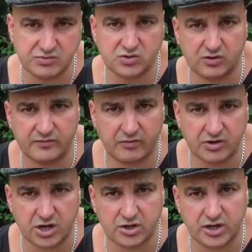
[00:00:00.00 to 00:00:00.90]
them sort of
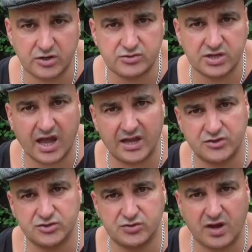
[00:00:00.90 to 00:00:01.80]
oreganos
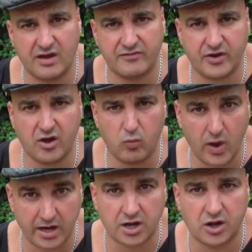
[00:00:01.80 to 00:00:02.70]
and you have a
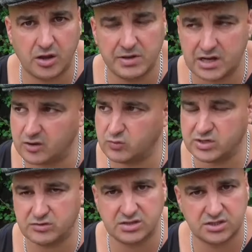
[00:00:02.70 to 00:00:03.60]
wet climate like
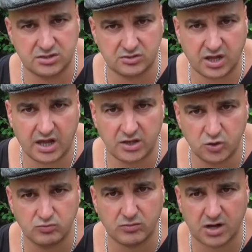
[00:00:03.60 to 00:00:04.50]
we do in the UK,
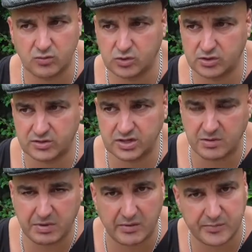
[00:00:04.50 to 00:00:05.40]
you might want to think
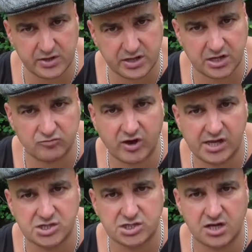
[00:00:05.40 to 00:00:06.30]
about putting it in a
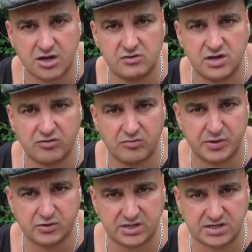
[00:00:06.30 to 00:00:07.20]
rain shadow near a
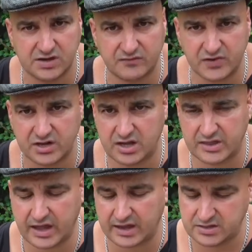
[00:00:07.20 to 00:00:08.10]
building, something like
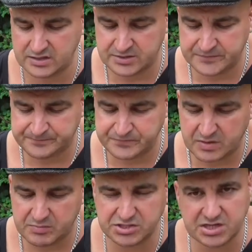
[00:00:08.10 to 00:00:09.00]
that.
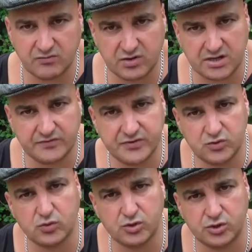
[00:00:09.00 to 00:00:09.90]
But generally, if
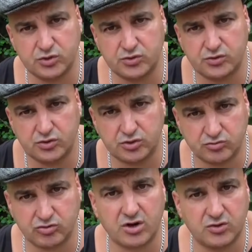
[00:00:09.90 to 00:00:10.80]
you want to
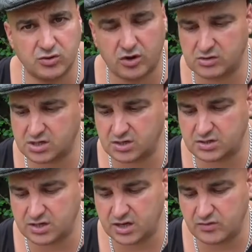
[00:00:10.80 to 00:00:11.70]
grow
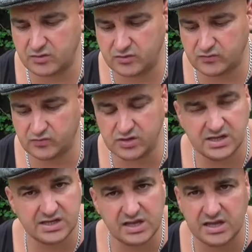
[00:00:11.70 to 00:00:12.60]
oregano,
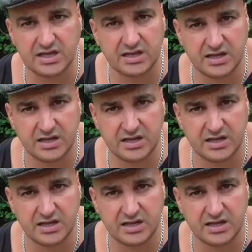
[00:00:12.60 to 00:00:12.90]
really it